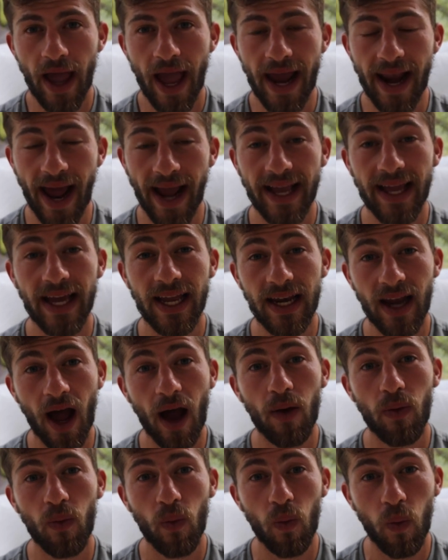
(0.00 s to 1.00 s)
and I
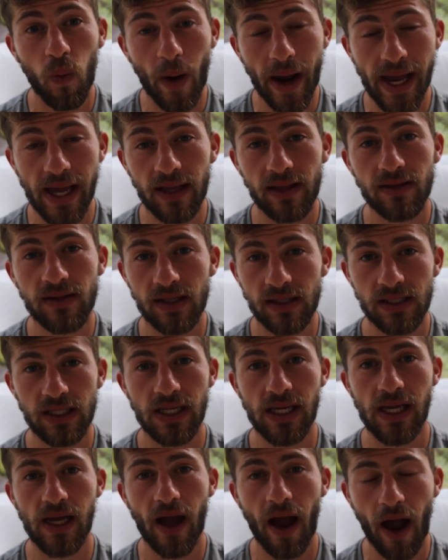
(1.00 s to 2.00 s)
cannot wait to
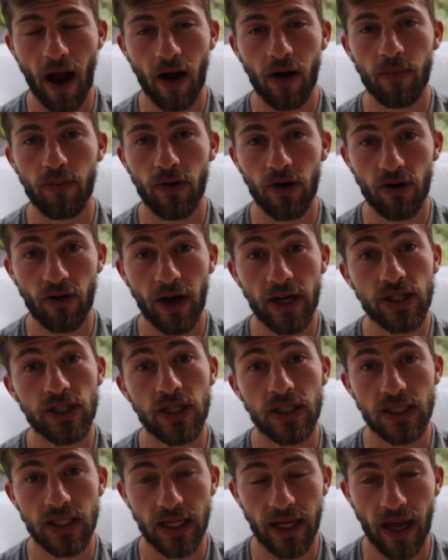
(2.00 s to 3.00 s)
see our
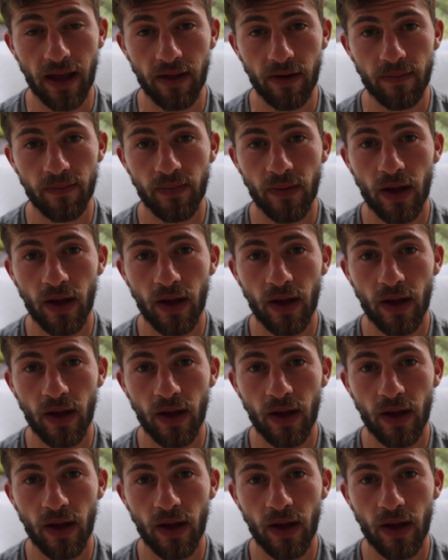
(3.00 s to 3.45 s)
progression together.